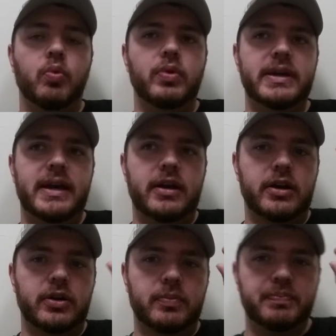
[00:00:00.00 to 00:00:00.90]
We got
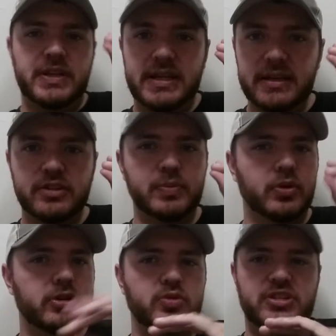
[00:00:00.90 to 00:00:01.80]
her Kia
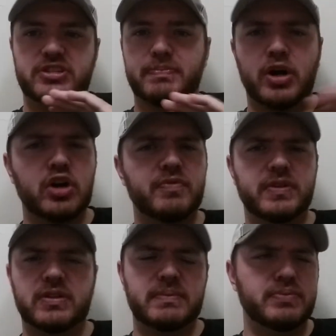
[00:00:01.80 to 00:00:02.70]
Sportage, which is a
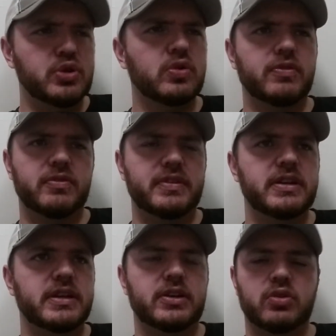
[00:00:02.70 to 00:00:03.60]
perfectly beautiful
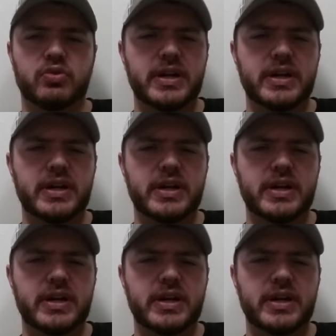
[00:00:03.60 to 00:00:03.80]
vehicle,